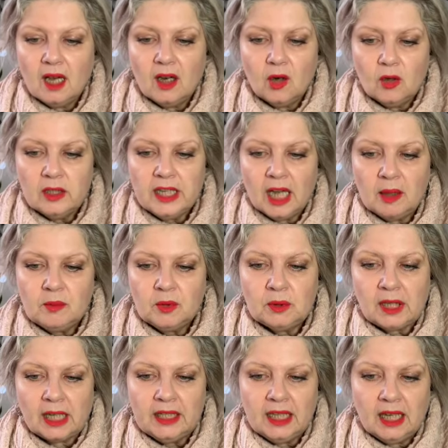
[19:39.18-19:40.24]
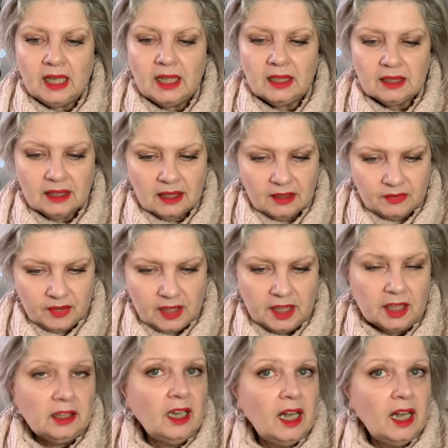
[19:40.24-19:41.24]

Olga Boraya Kefelian.